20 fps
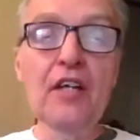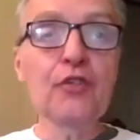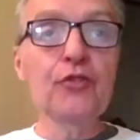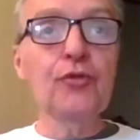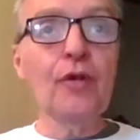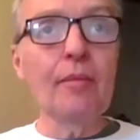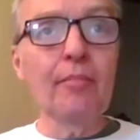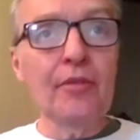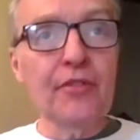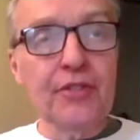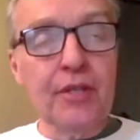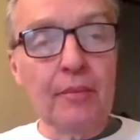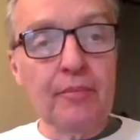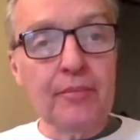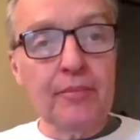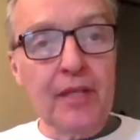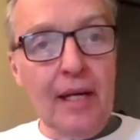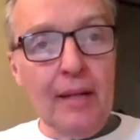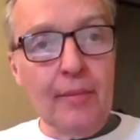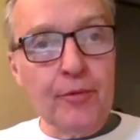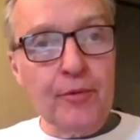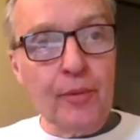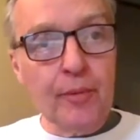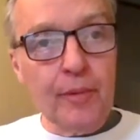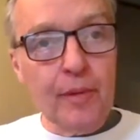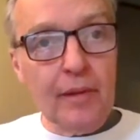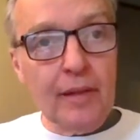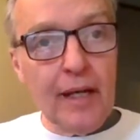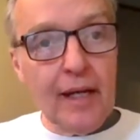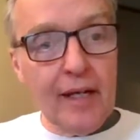in trouble sometimes
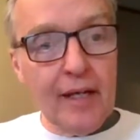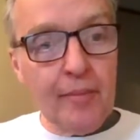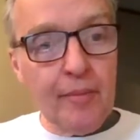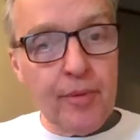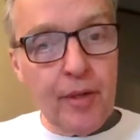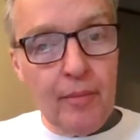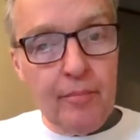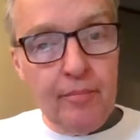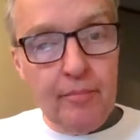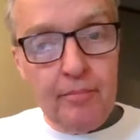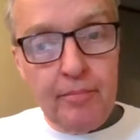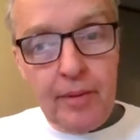when we rely on